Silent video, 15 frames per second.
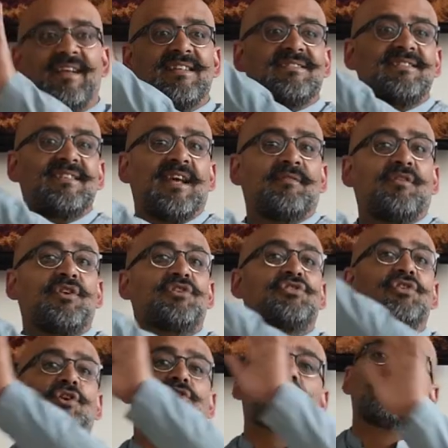is never
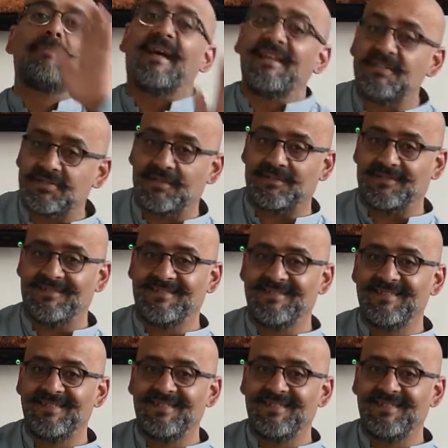judgmental.